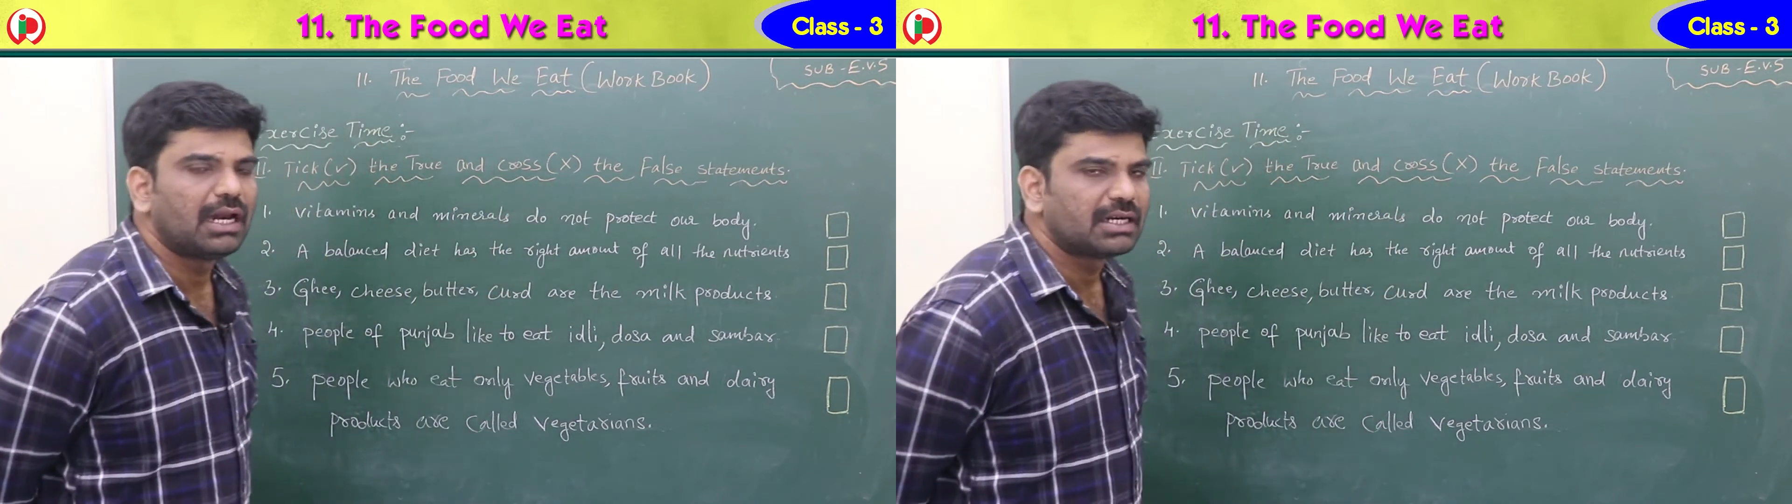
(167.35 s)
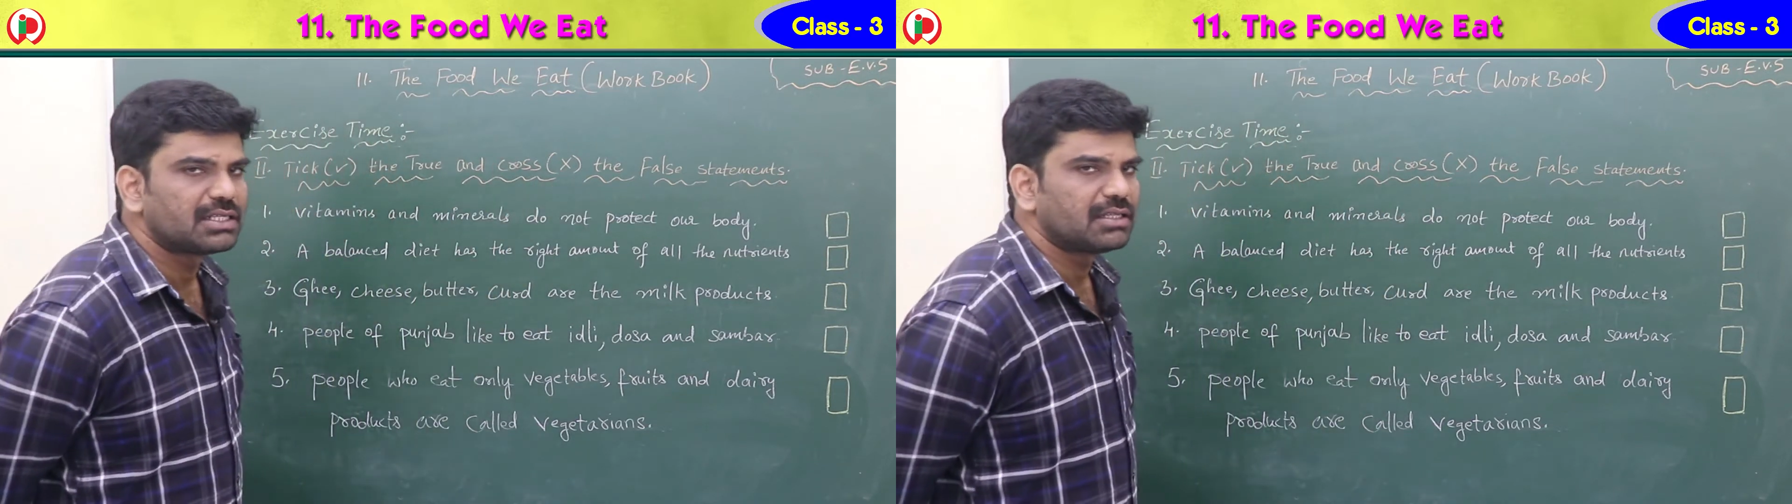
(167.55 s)

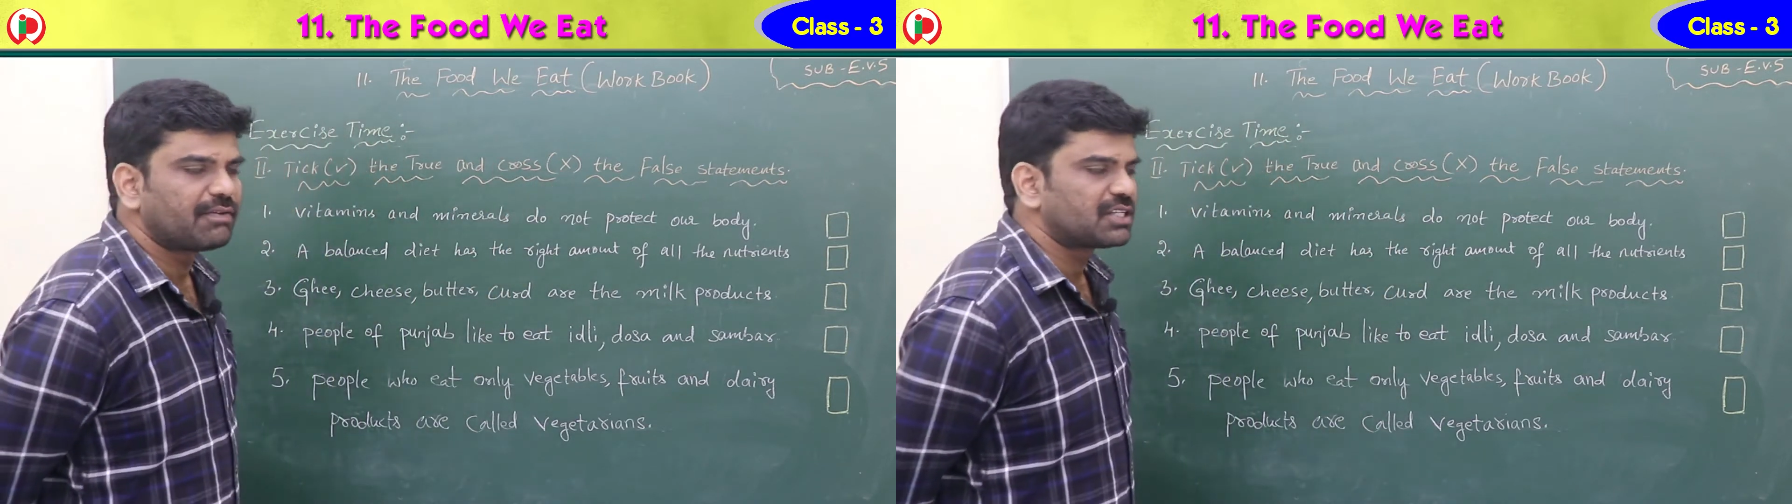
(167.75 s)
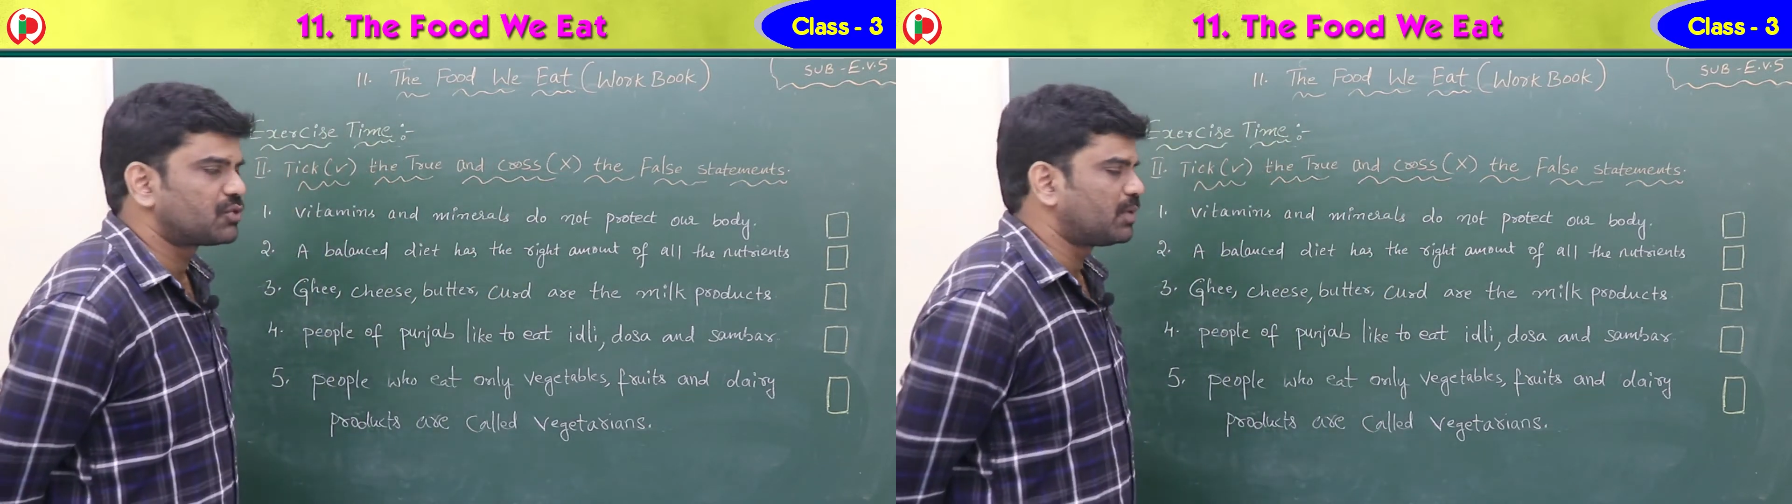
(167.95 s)
let's see the
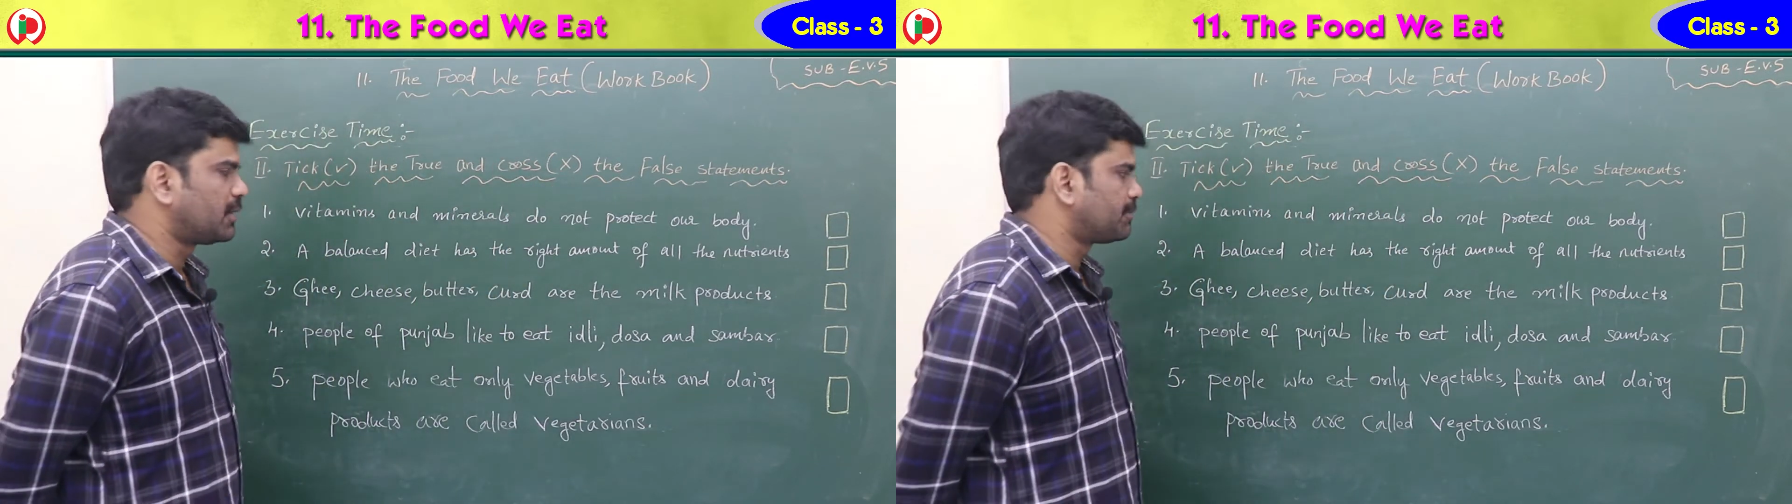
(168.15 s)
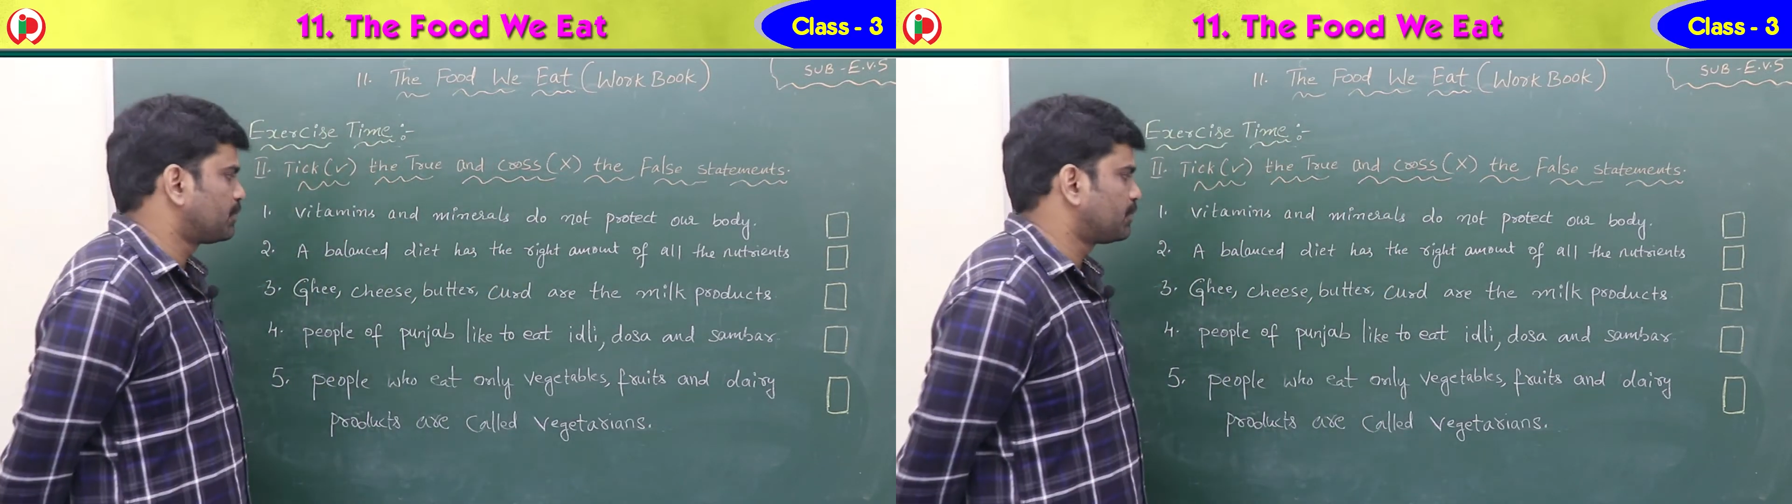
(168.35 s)
first one